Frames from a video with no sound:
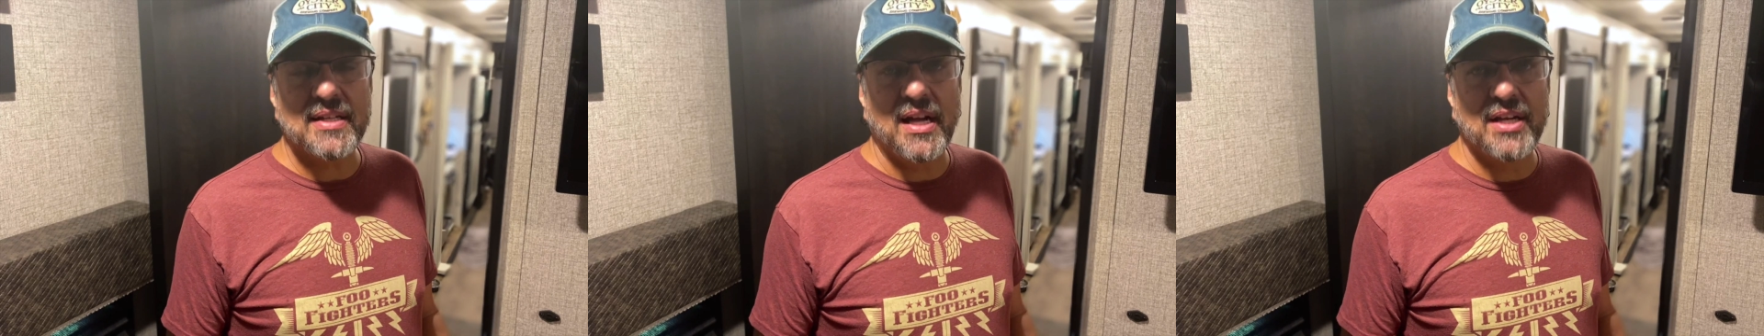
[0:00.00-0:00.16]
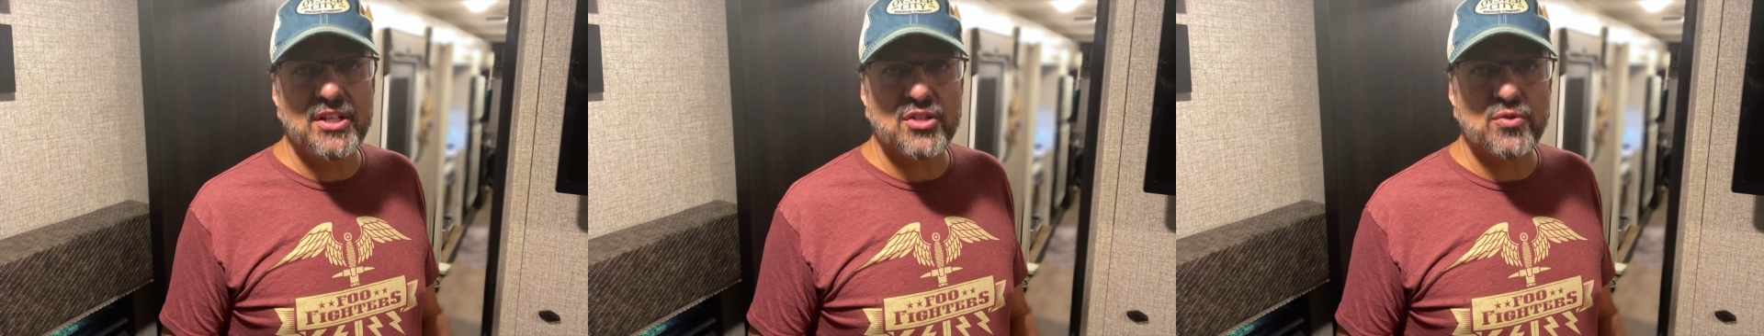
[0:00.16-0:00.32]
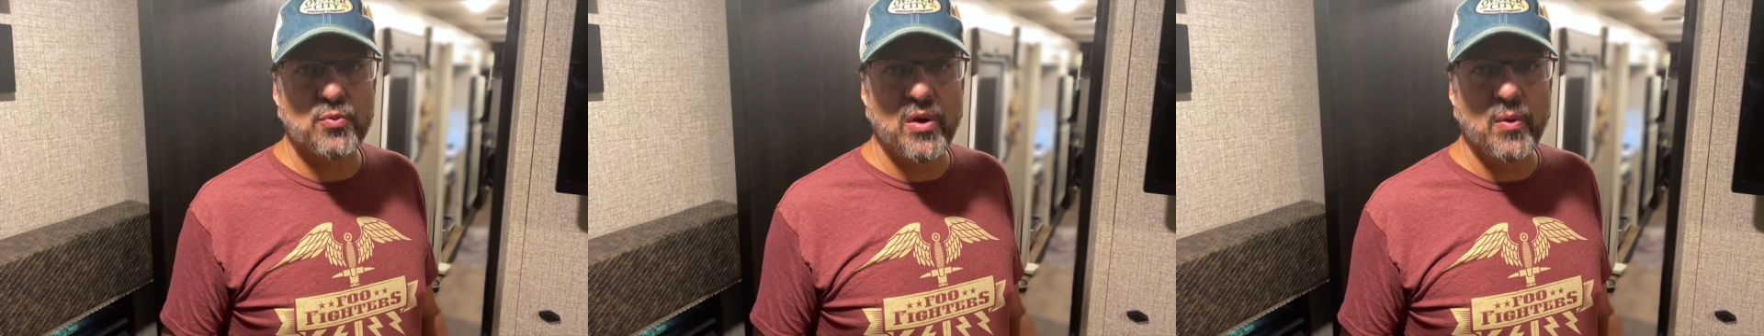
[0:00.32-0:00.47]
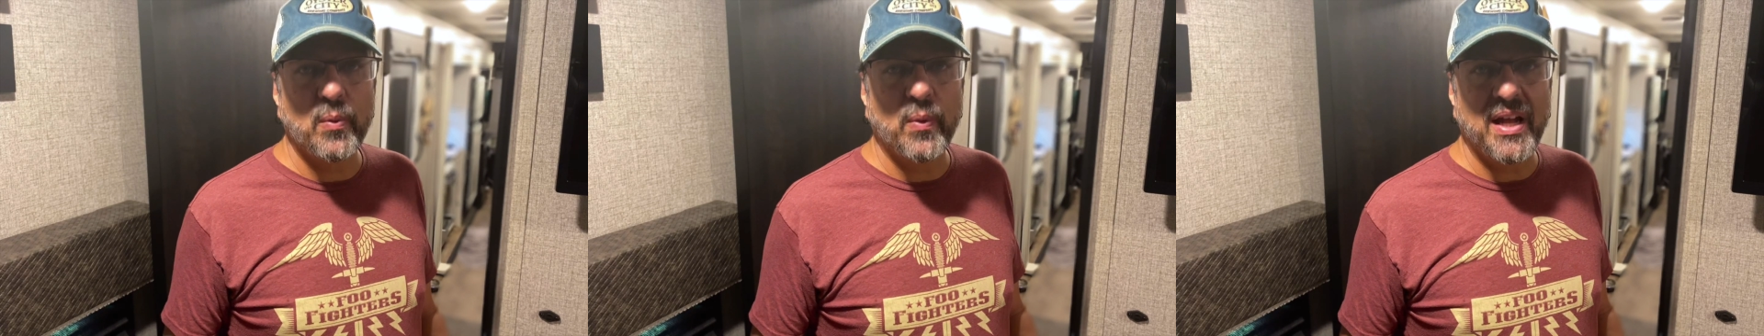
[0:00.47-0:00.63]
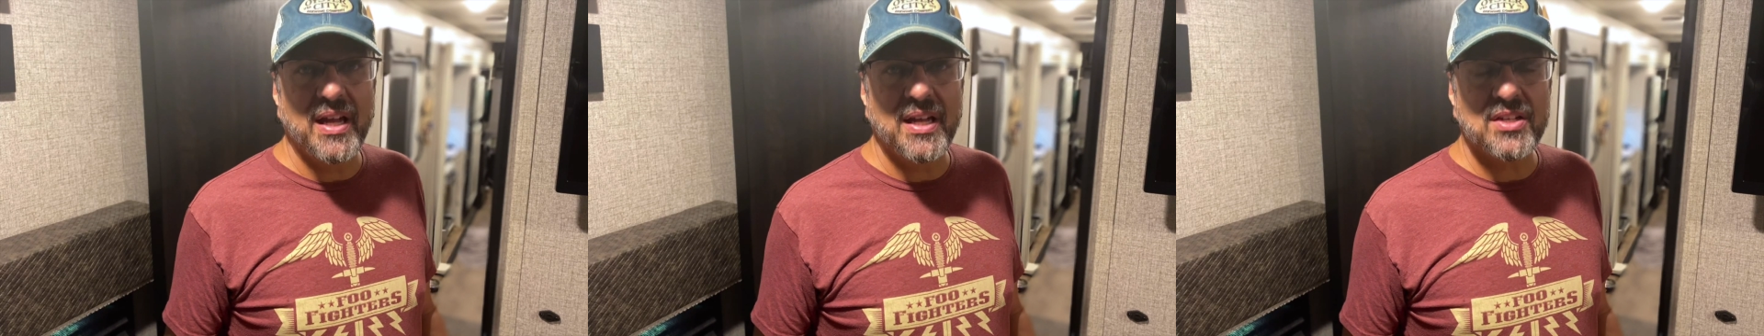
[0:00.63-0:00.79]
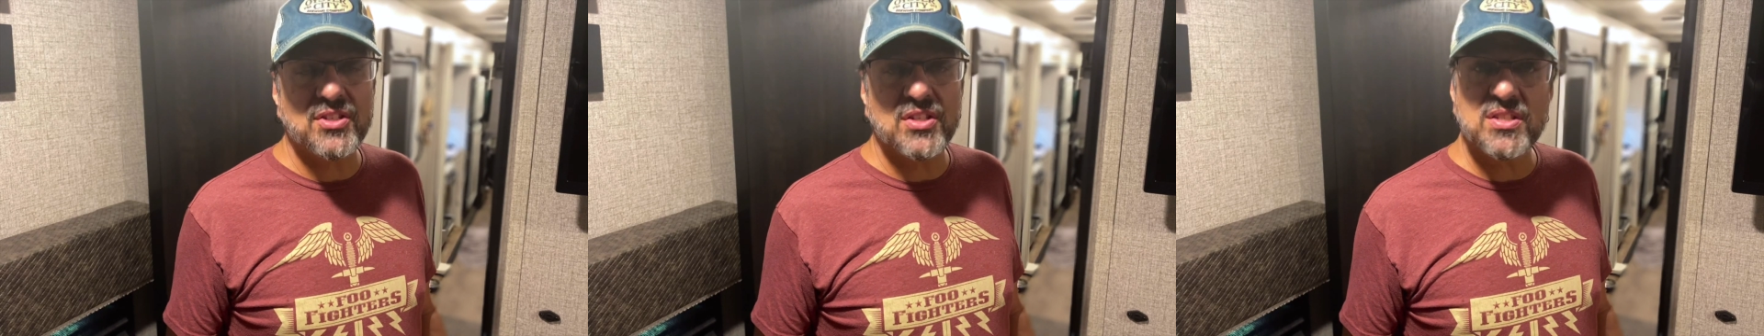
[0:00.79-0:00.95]
I just
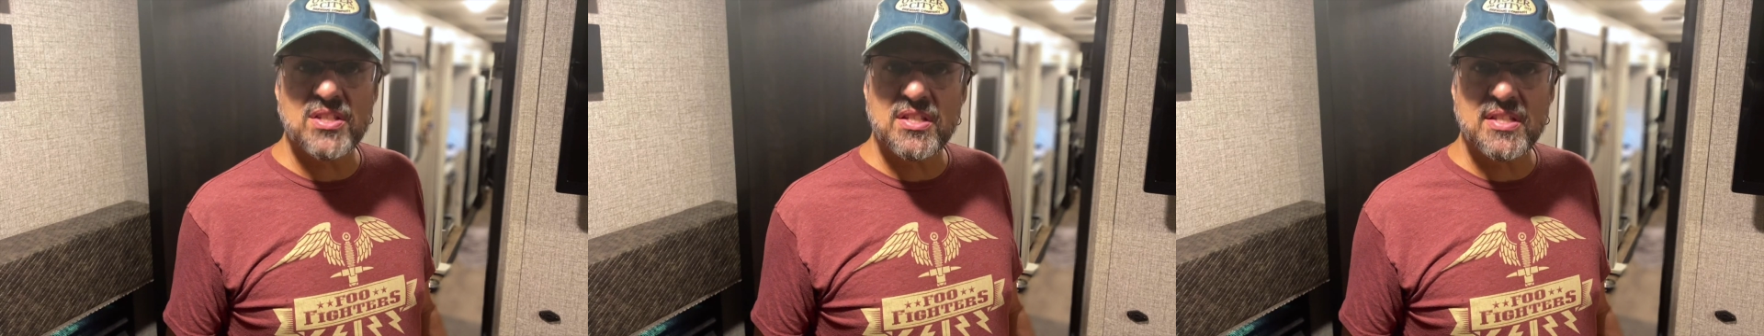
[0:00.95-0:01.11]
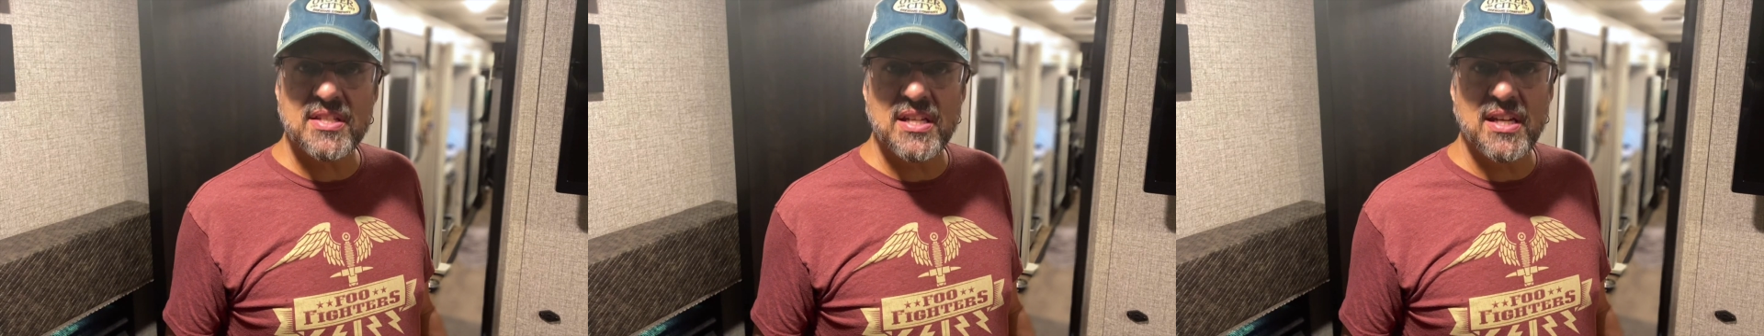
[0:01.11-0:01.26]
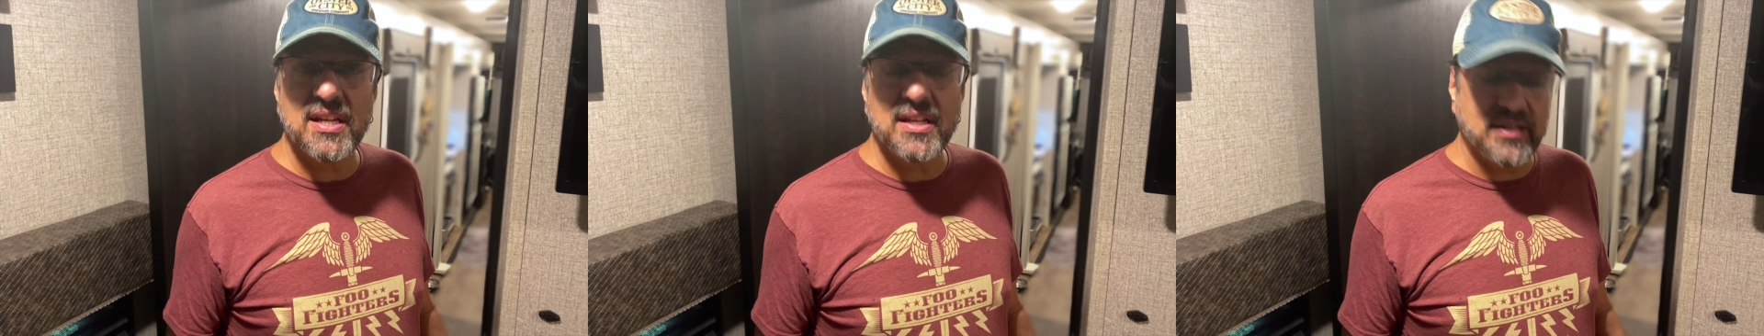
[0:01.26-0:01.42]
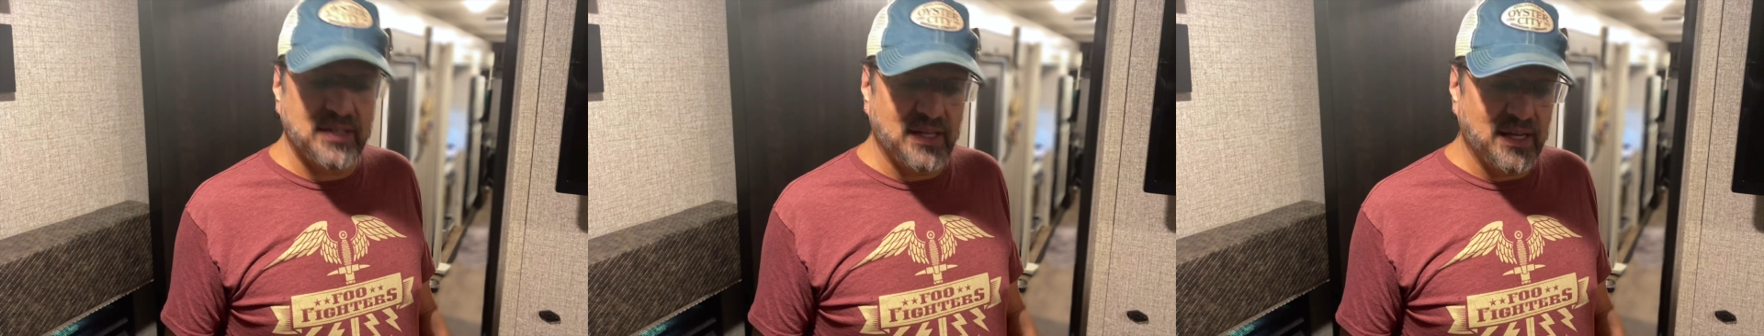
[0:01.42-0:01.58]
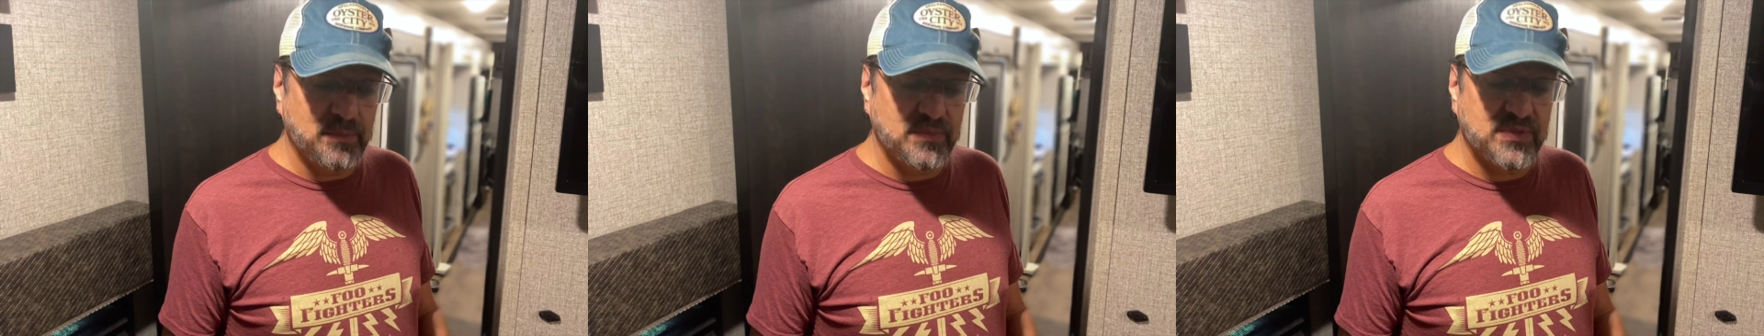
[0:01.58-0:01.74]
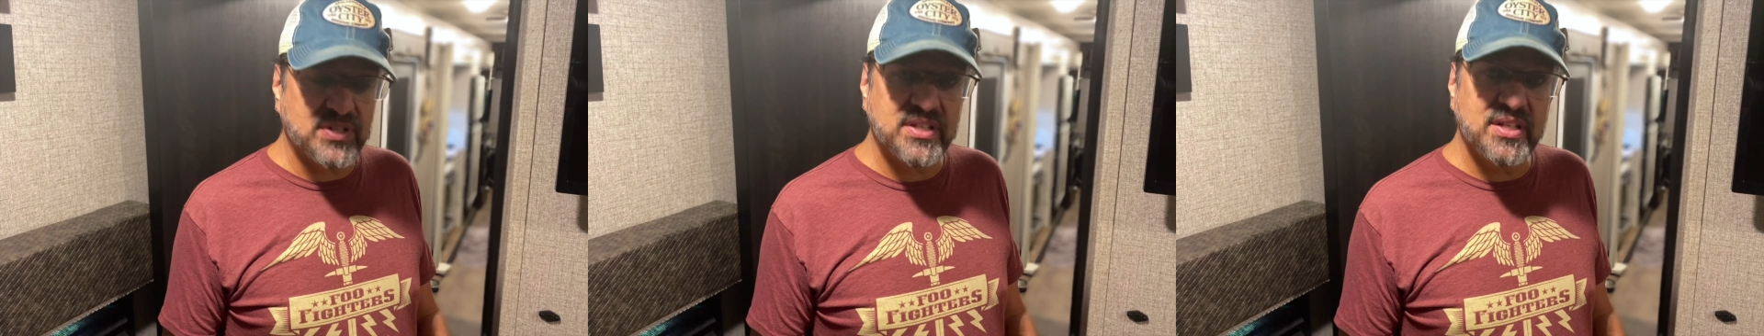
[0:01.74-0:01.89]
reweigh it just to see that
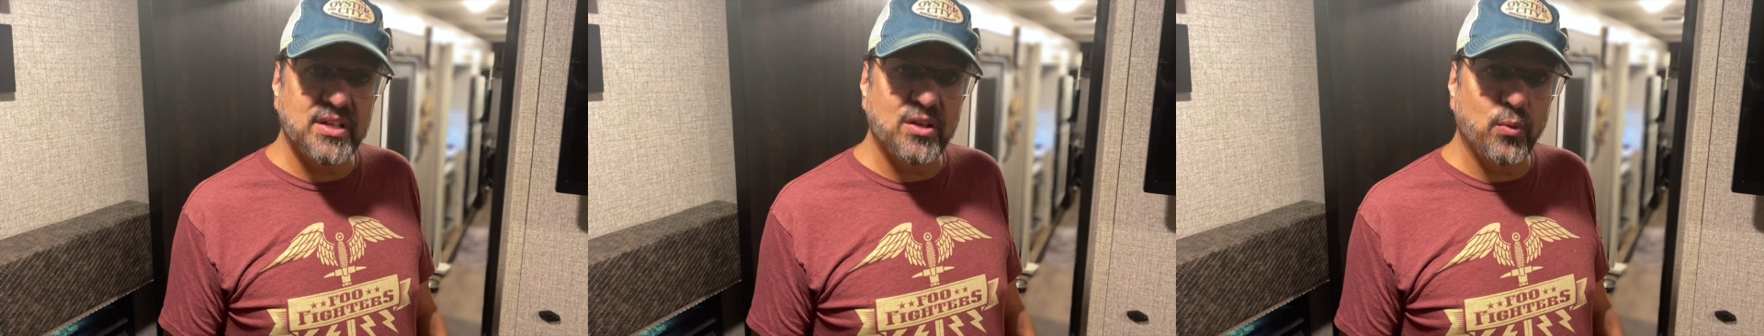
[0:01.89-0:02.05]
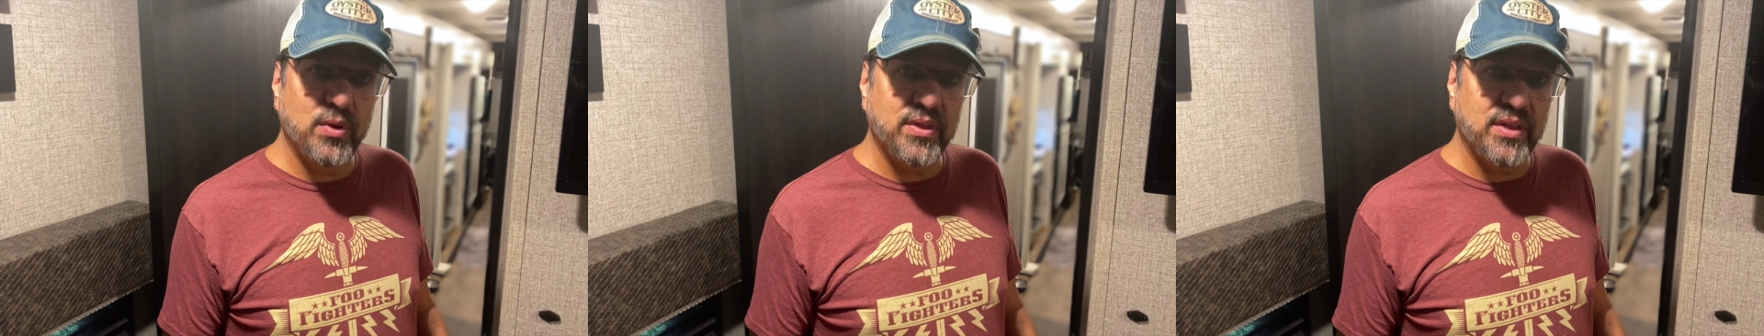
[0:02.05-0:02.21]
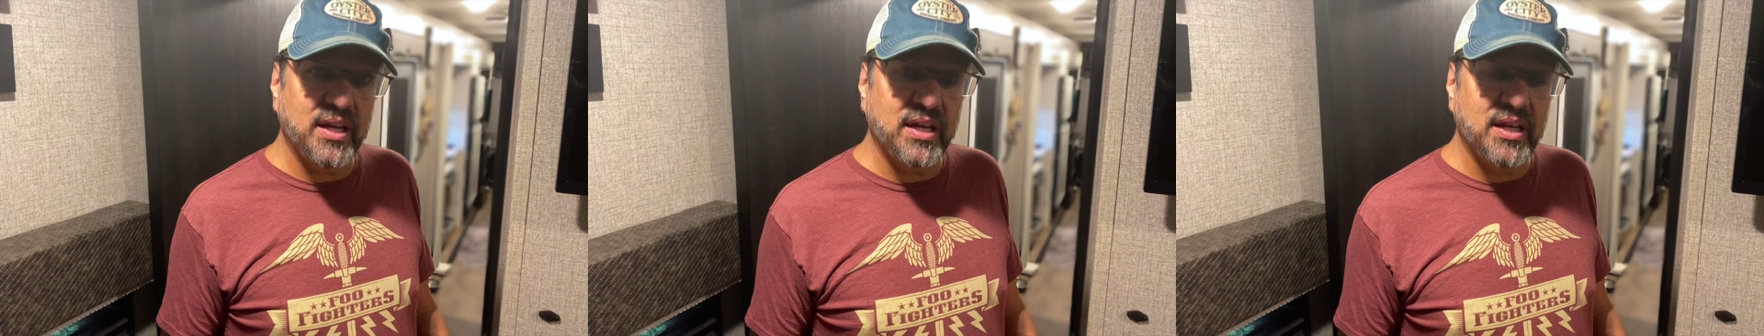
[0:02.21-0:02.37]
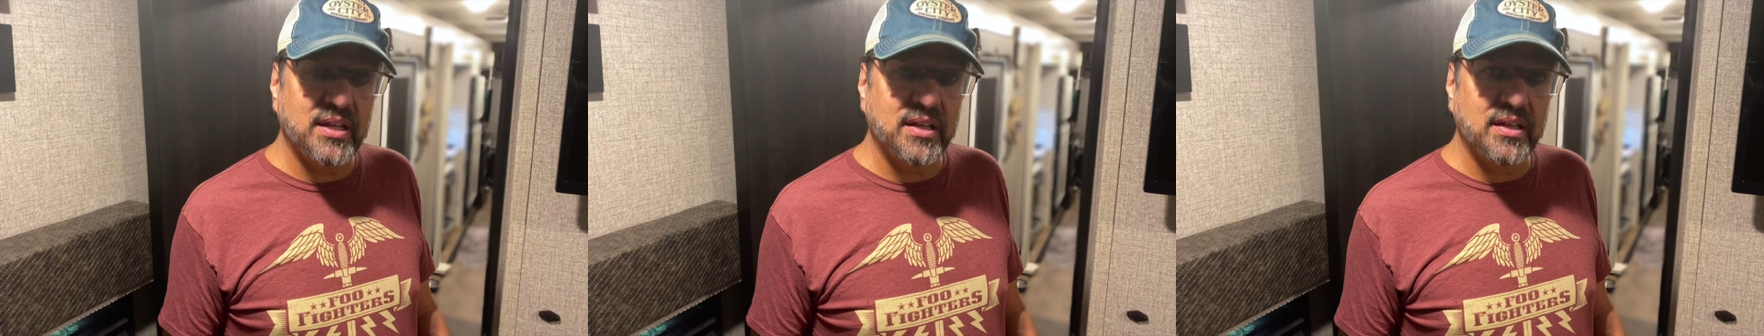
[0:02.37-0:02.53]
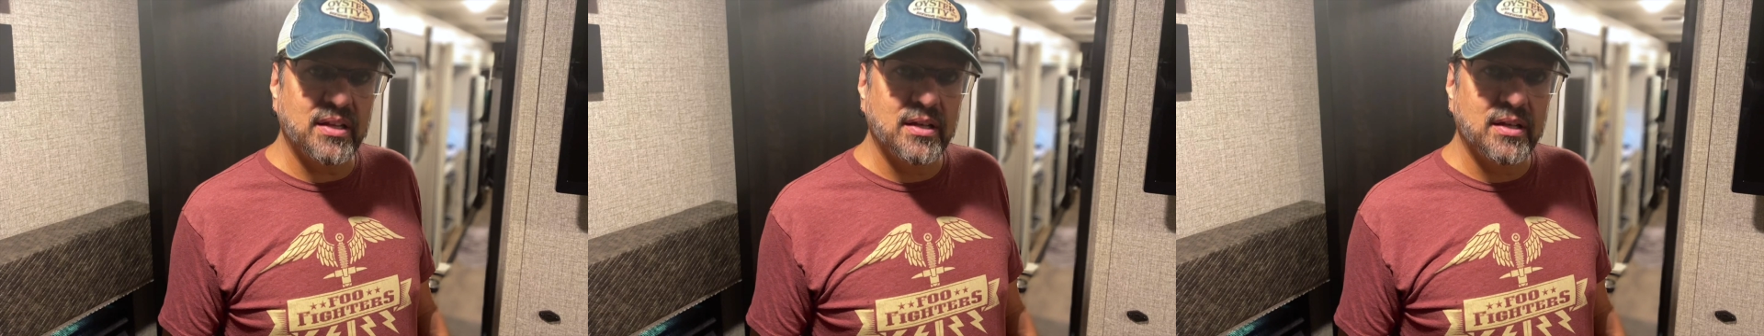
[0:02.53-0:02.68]
I'm still within